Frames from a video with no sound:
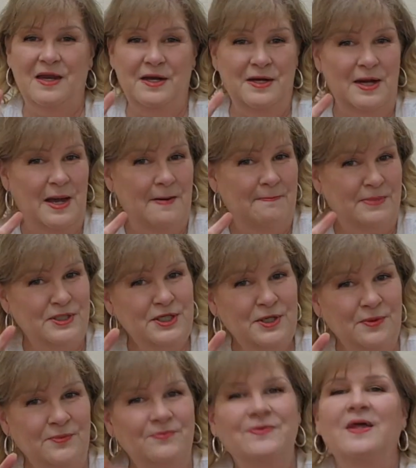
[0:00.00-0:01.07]
Number
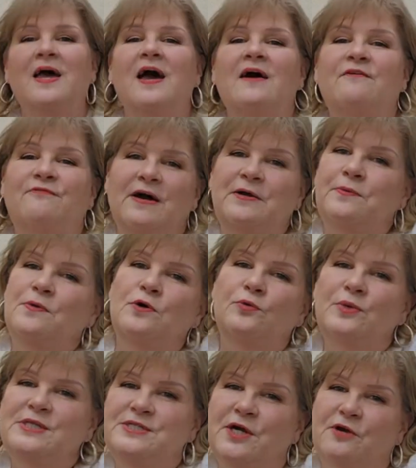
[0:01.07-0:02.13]
two, Federal
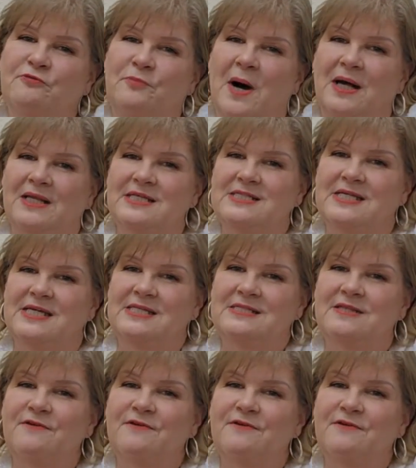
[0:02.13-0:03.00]
Reserve policies.